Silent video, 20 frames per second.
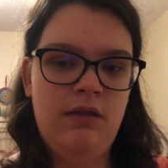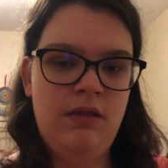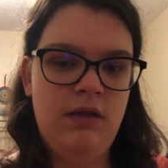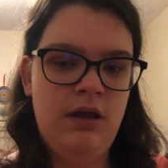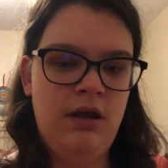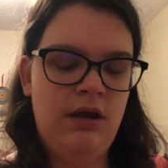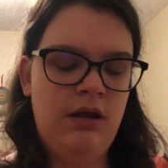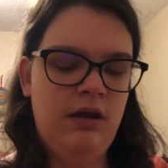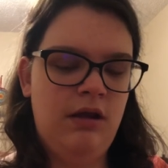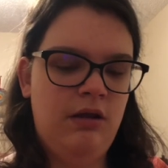
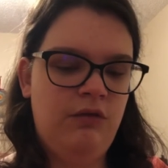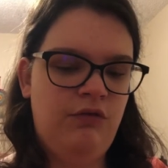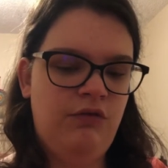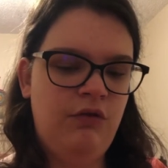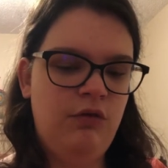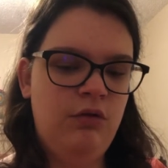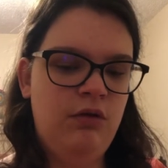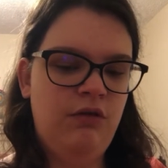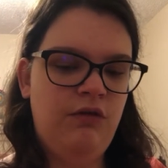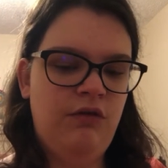And as
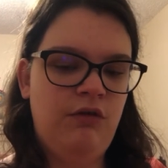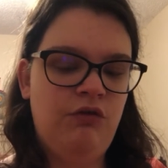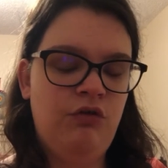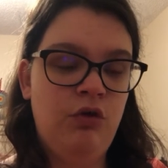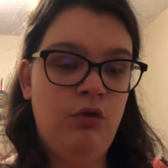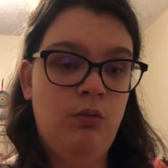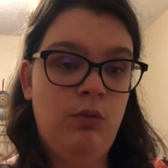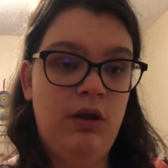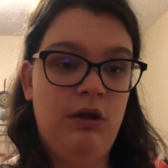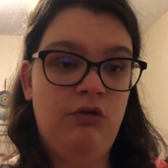soon as the
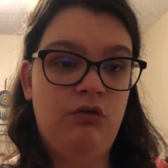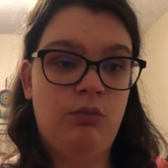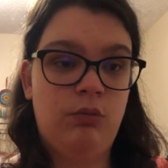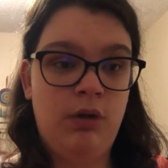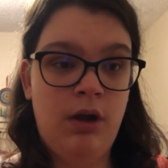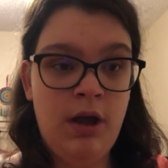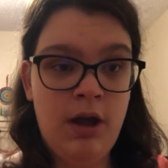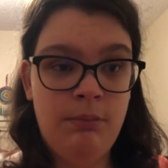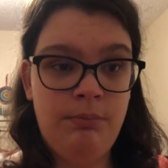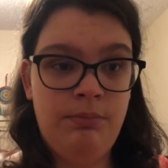2 weeks were
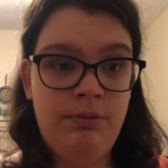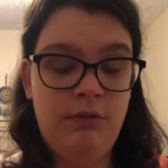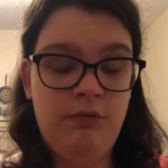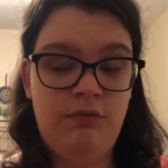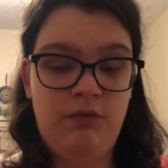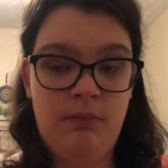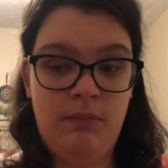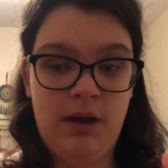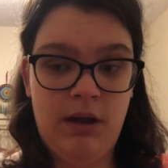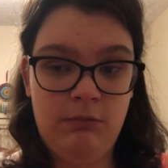up
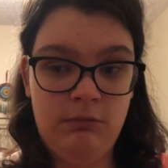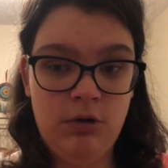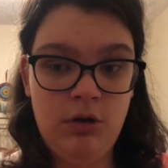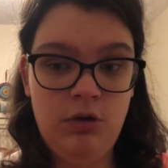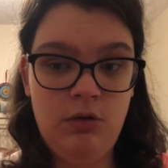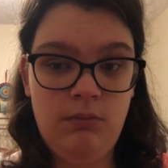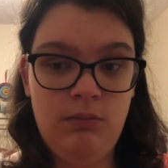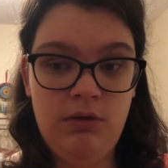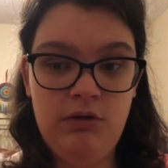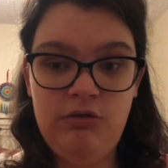for my room,